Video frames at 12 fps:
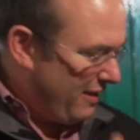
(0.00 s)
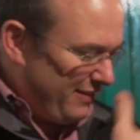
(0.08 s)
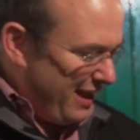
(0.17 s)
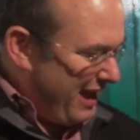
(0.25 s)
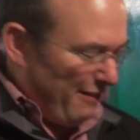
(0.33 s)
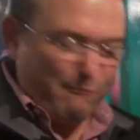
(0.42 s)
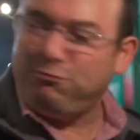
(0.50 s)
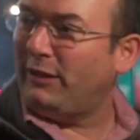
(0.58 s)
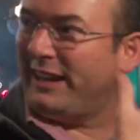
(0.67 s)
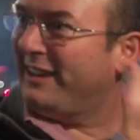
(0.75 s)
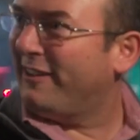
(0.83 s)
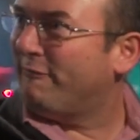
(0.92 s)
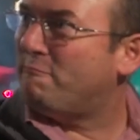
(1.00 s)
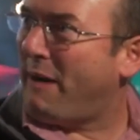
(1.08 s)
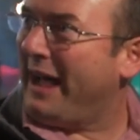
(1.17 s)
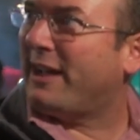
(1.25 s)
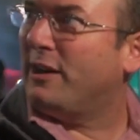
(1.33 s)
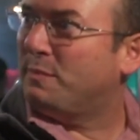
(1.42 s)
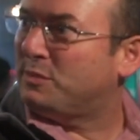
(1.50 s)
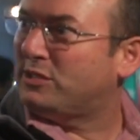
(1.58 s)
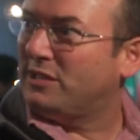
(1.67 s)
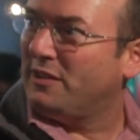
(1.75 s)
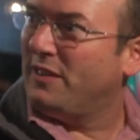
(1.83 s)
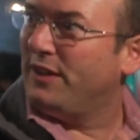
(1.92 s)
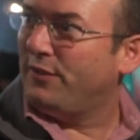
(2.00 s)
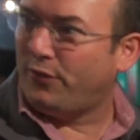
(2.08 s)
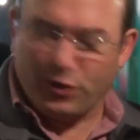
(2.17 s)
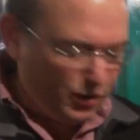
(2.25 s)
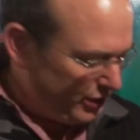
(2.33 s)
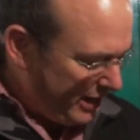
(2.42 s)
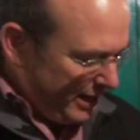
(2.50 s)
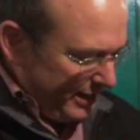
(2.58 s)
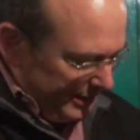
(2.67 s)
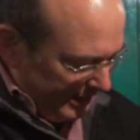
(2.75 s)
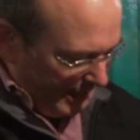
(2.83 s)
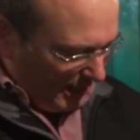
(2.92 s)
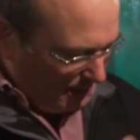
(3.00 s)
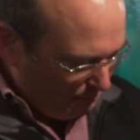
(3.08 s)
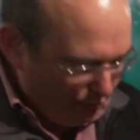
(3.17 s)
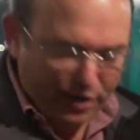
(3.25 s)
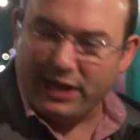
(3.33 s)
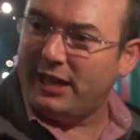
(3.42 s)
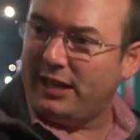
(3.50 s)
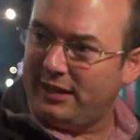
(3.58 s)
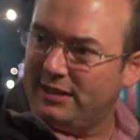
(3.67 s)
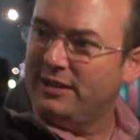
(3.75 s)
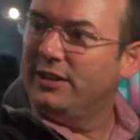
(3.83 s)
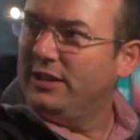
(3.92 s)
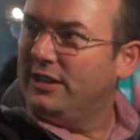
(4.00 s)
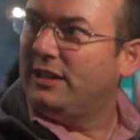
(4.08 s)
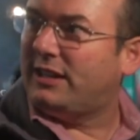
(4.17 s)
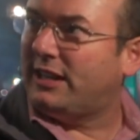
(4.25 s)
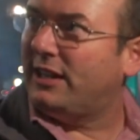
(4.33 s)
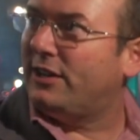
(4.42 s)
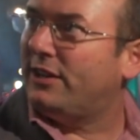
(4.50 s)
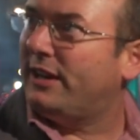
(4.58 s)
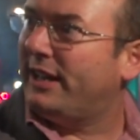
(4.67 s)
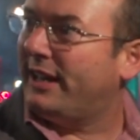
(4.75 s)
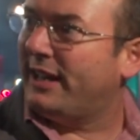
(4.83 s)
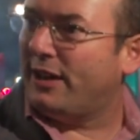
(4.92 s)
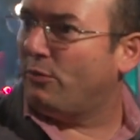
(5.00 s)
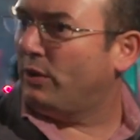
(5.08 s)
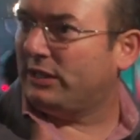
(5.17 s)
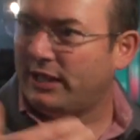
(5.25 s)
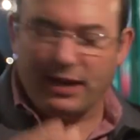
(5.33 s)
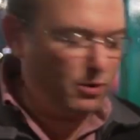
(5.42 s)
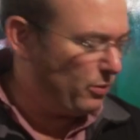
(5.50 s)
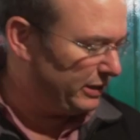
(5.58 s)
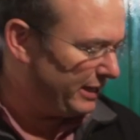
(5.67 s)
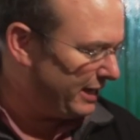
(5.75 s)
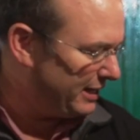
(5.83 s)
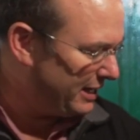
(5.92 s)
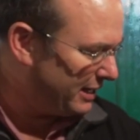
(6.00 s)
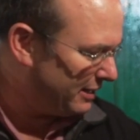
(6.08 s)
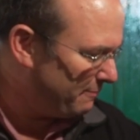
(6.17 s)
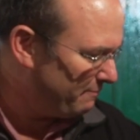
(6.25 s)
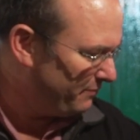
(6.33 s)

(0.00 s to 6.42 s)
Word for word: they have plenty of backups for the night, and they keep bringing here uh, what they what they need.